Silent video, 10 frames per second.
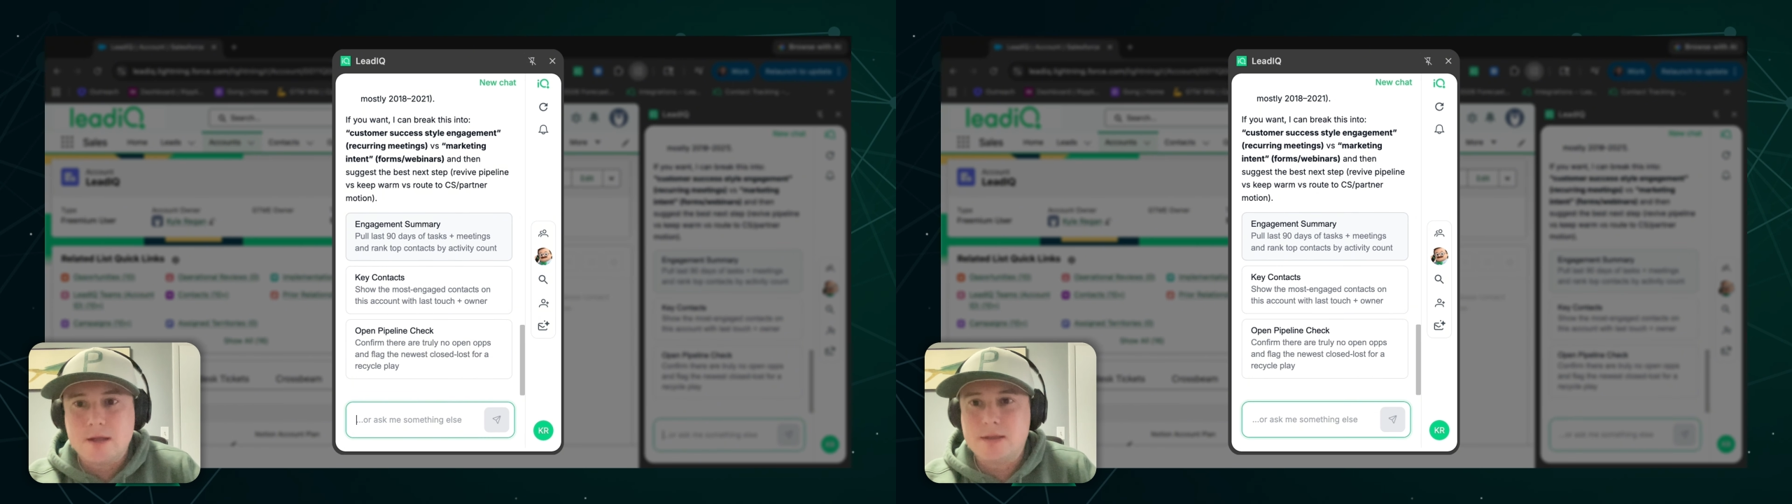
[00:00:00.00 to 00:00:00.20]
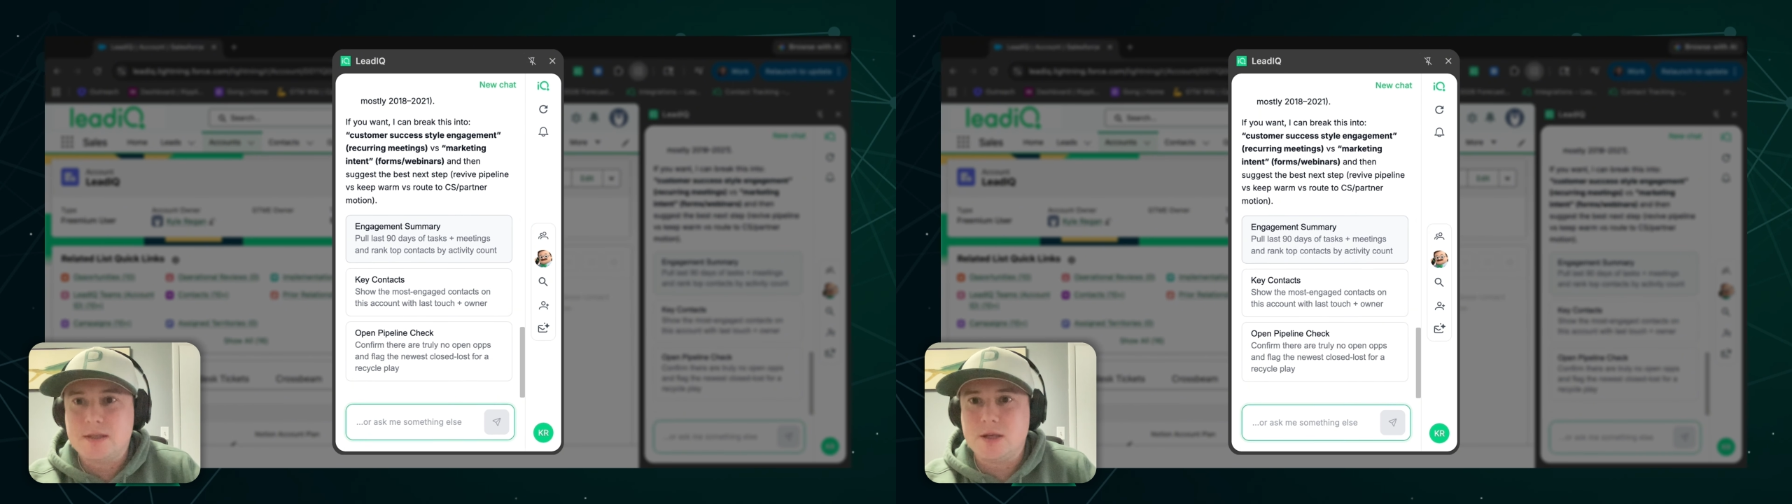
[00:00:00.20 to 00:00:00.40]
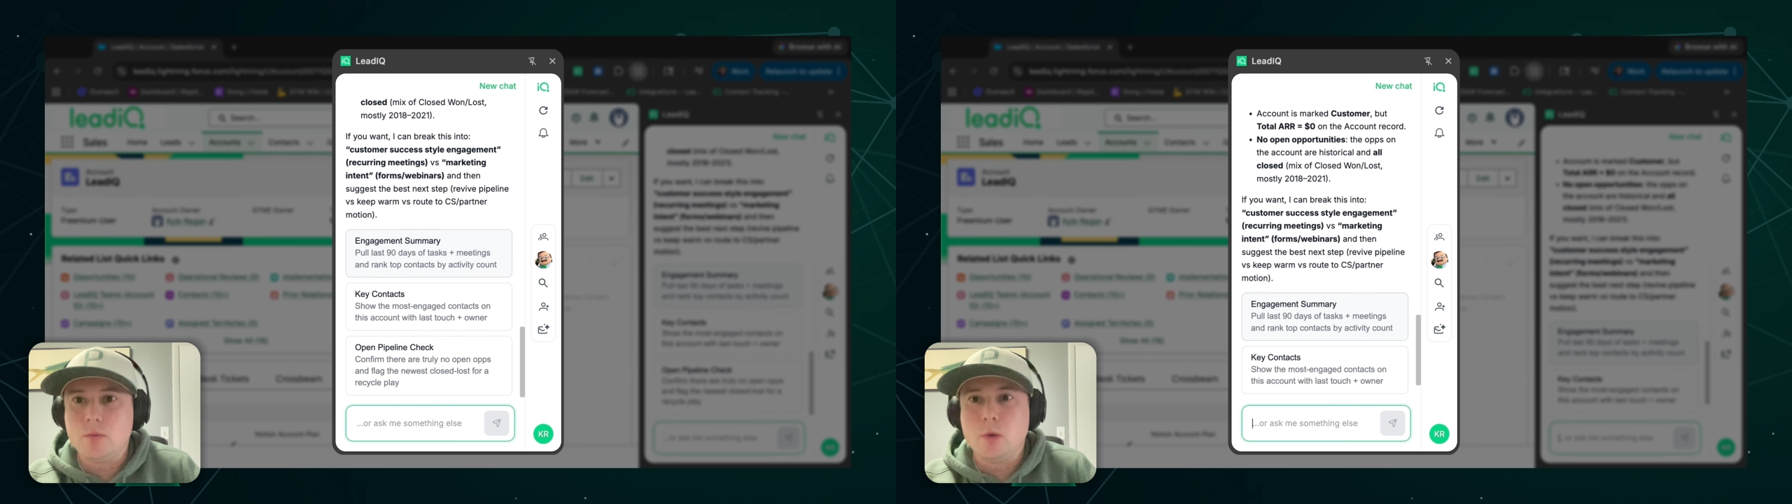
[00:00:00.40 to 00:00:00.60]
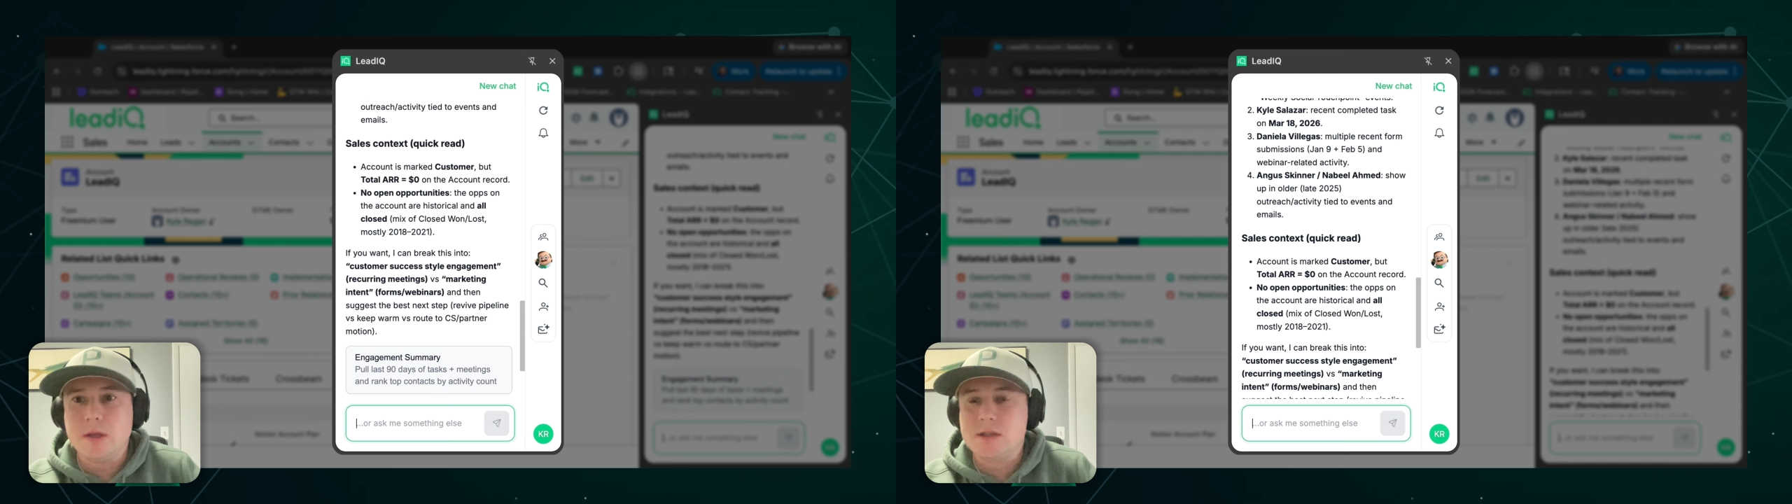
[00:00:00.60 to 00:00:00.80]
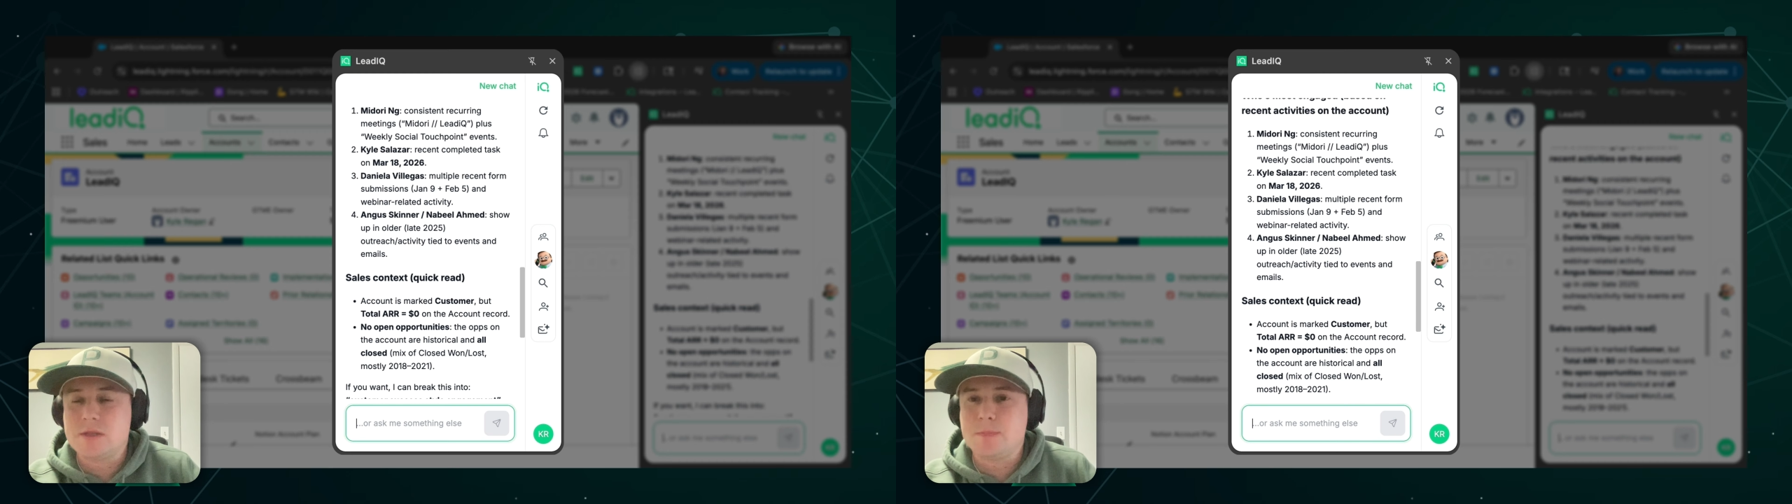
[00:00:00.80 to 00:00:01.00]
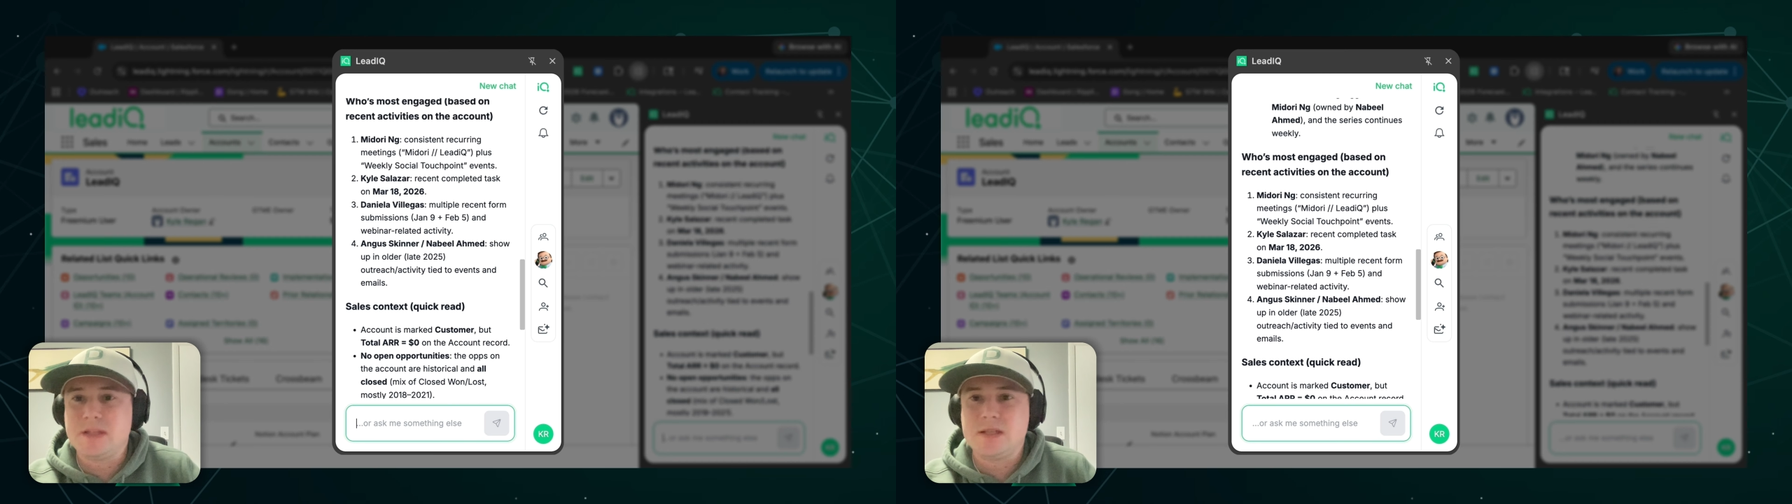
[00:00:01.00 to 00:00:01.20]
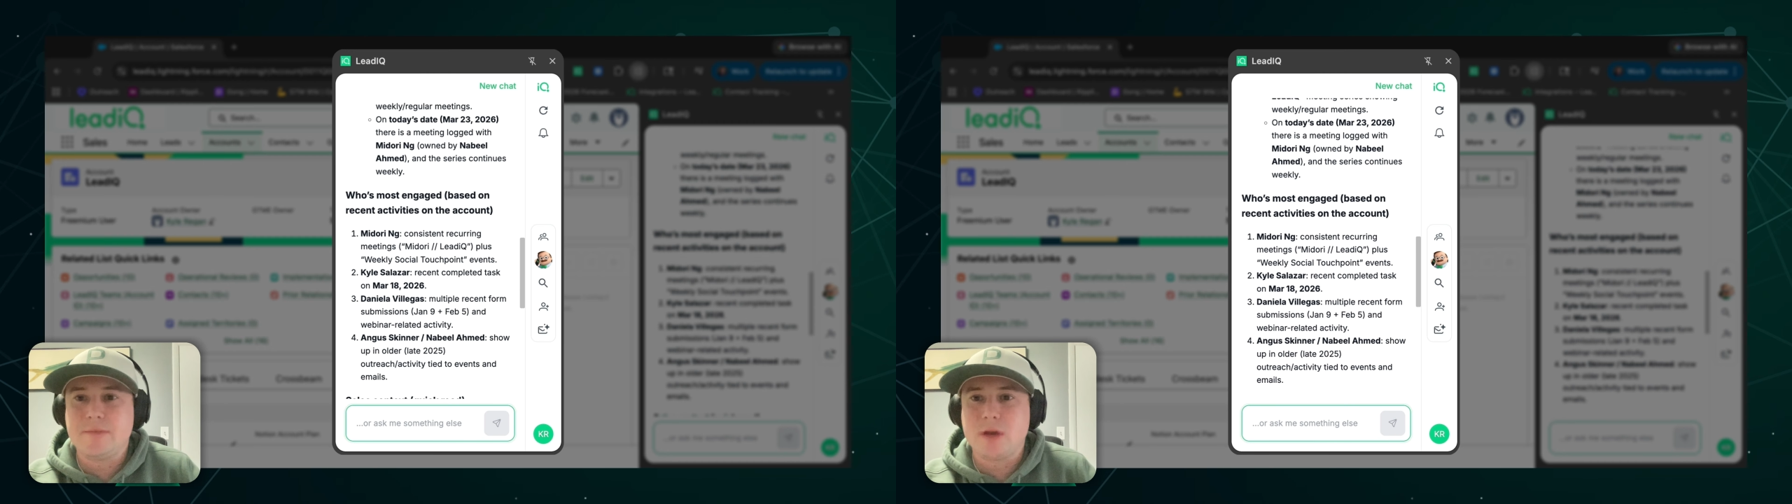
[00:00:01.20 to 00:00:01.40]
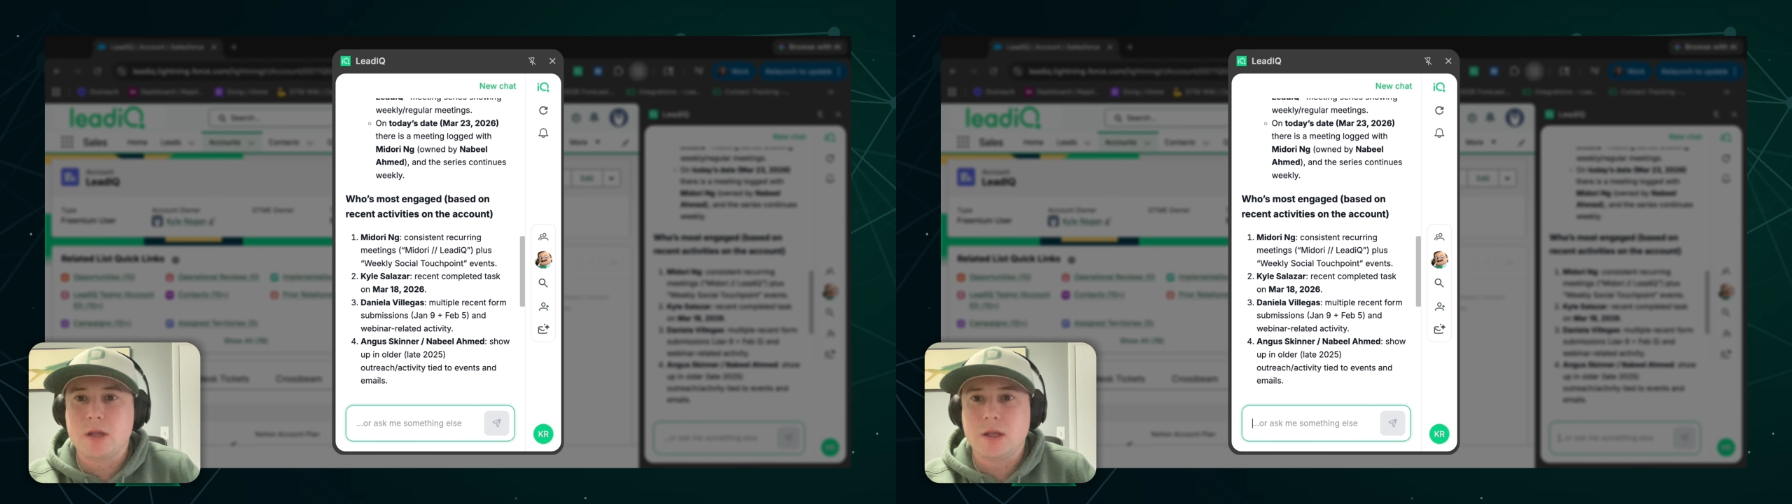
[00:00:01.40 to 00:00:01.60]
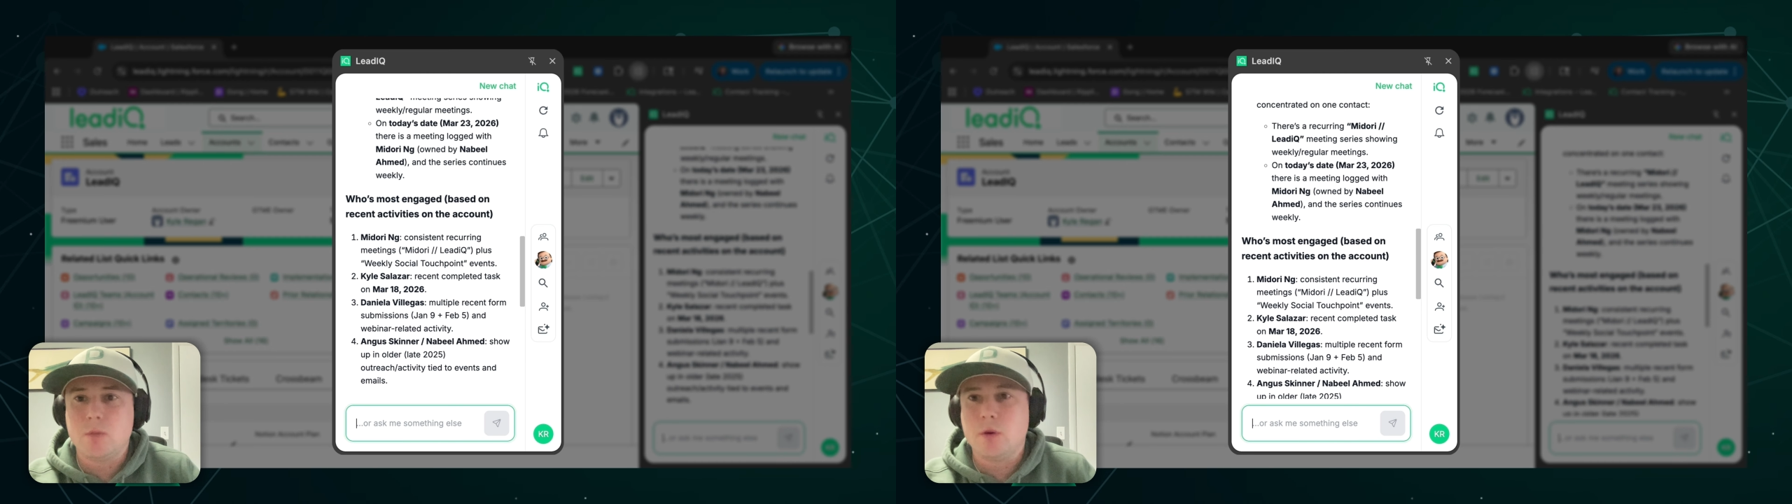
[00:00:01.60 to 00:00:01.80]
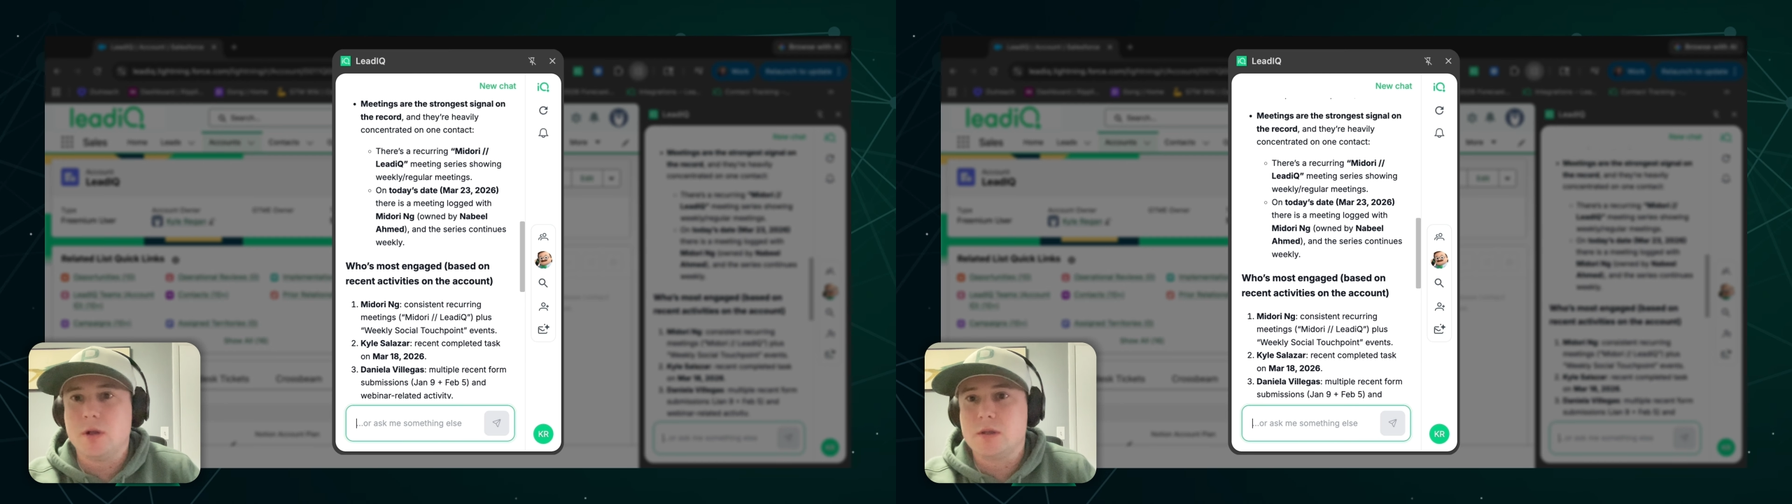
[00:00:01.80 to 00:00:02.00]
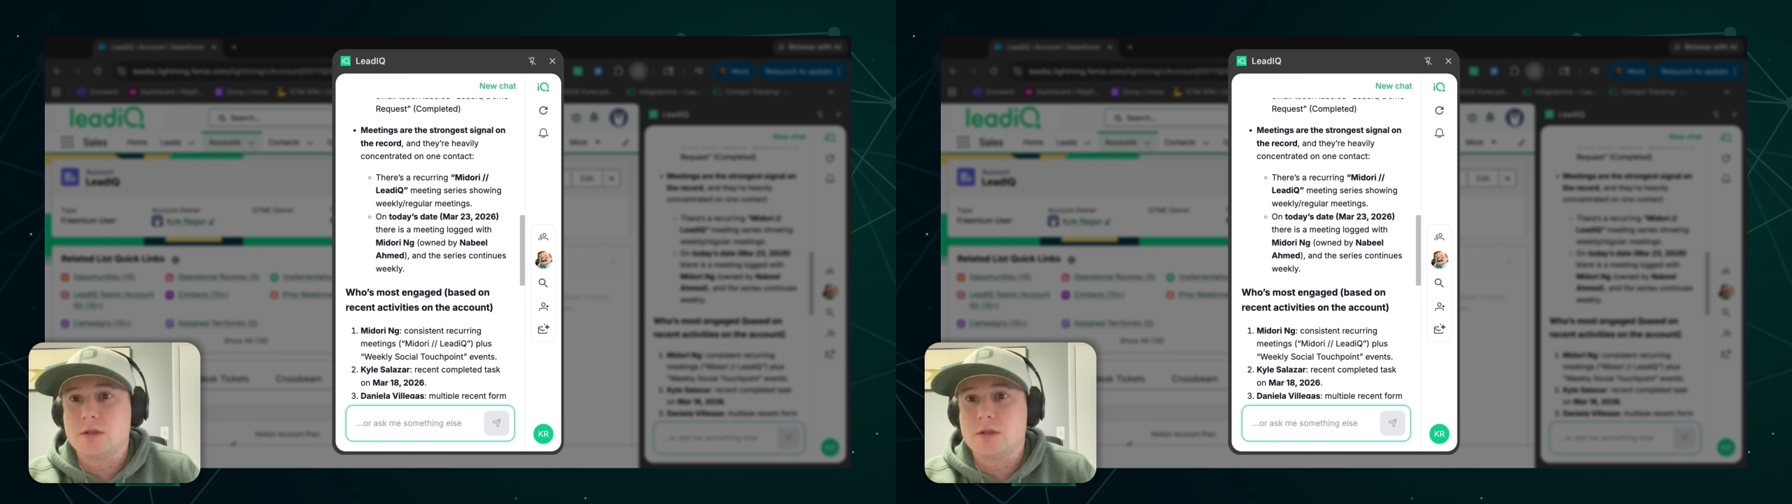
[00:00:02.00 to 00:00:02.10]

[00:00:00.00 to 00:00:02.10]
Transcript: see what specifically was